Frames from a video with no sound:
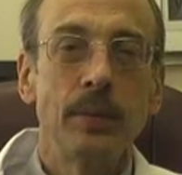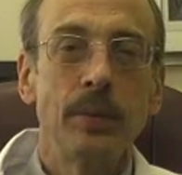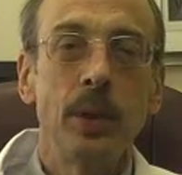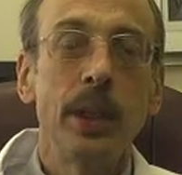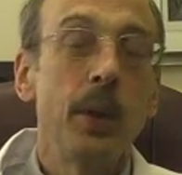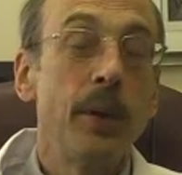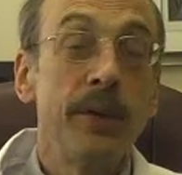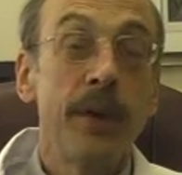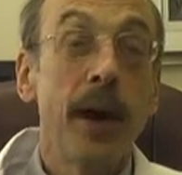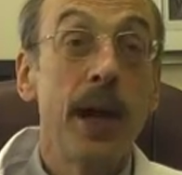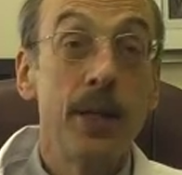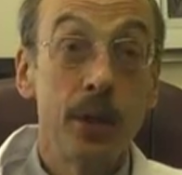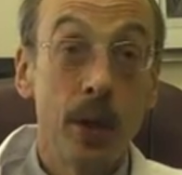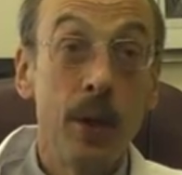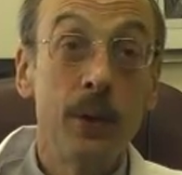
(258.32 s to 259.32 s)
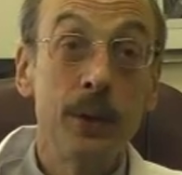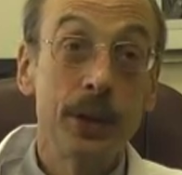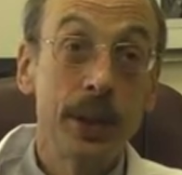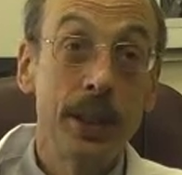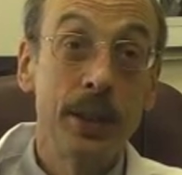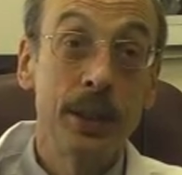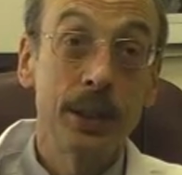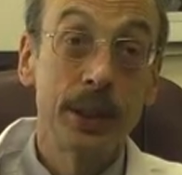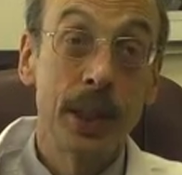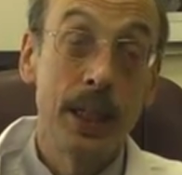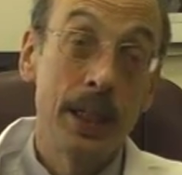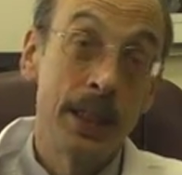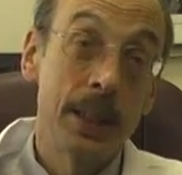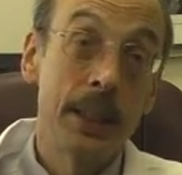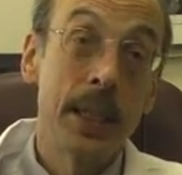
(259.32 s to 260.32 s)
really refine your own skills, and
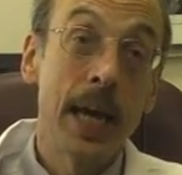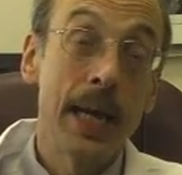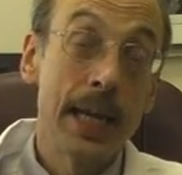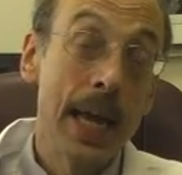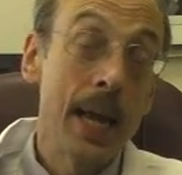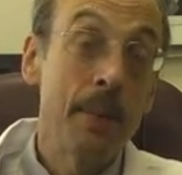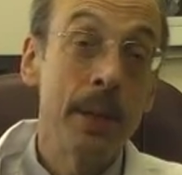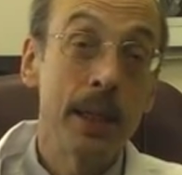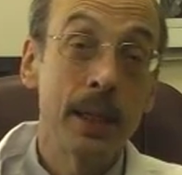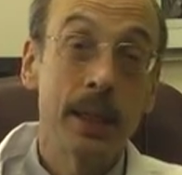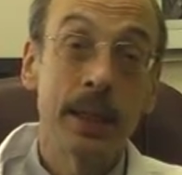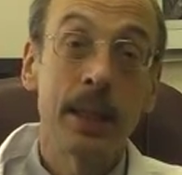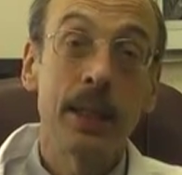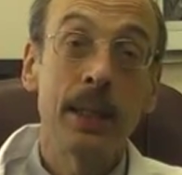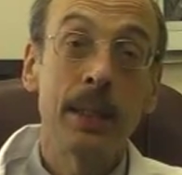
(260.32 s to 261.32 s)
it's a dynamic,